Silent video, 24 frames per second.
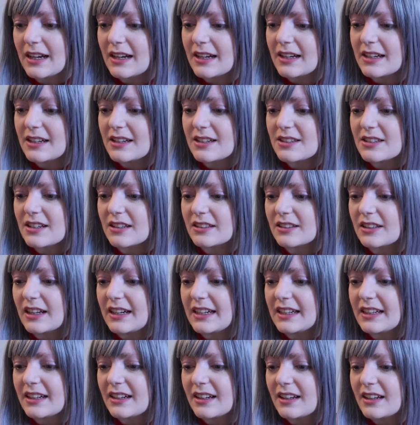has
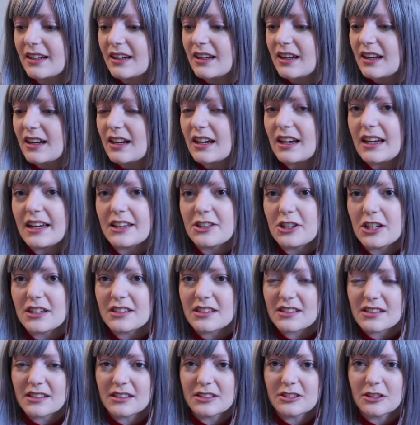like, it
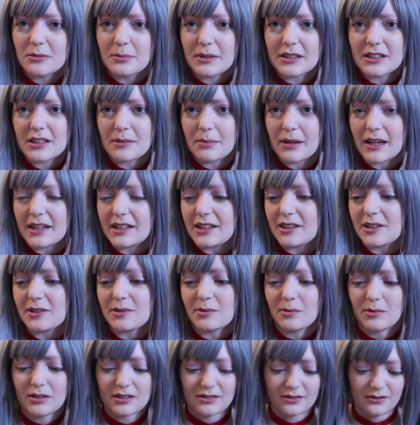changes a little bit depending
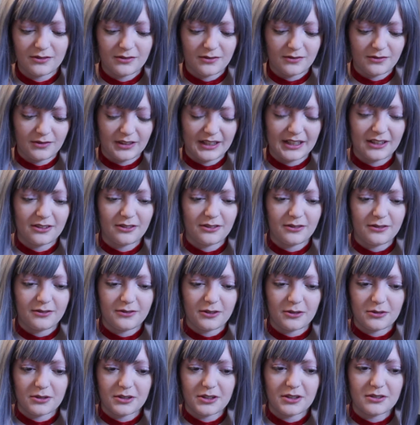on what like
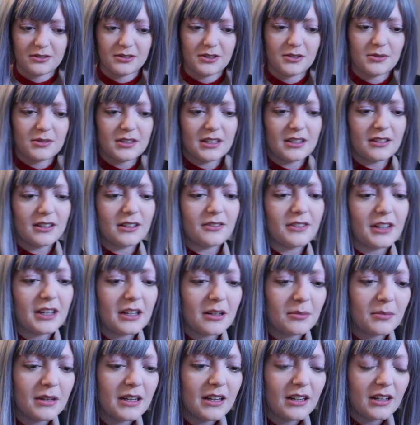photo you're using of
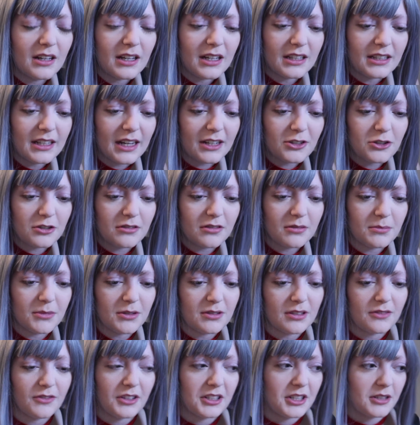him. In the actual
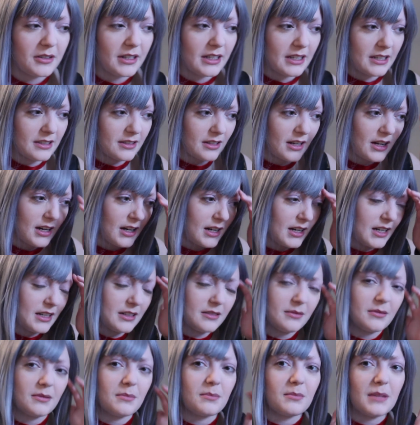music video, his
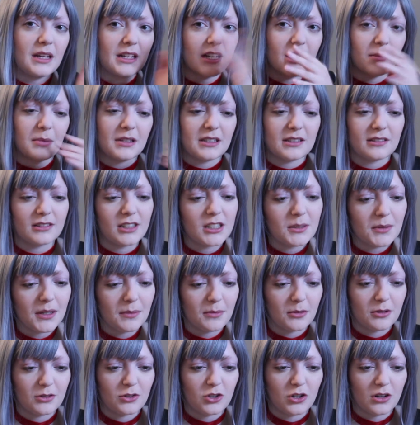eye makeup is a little
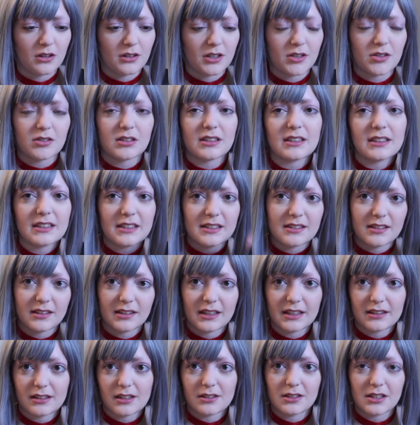bit more darker than it is in
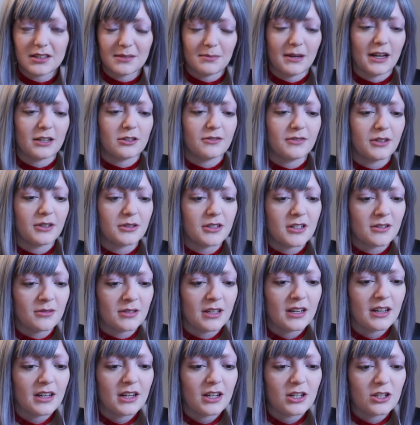like the dispatch photos.
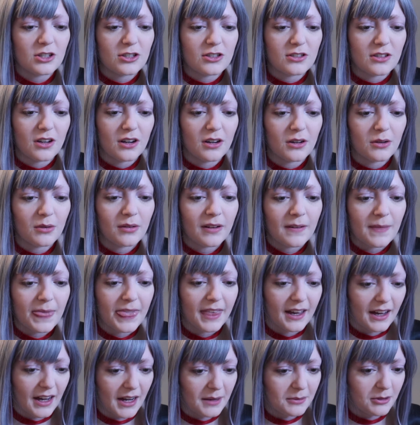So
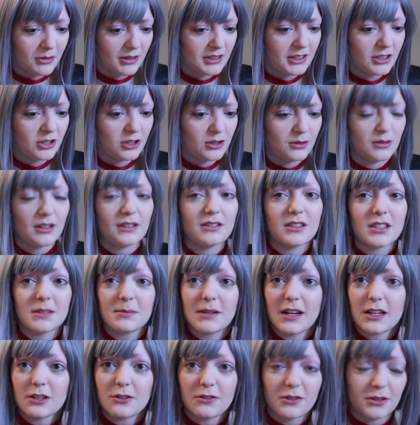I'm going to do the
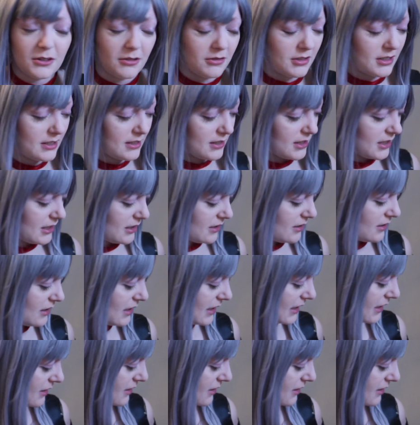dispatch photos because they're, I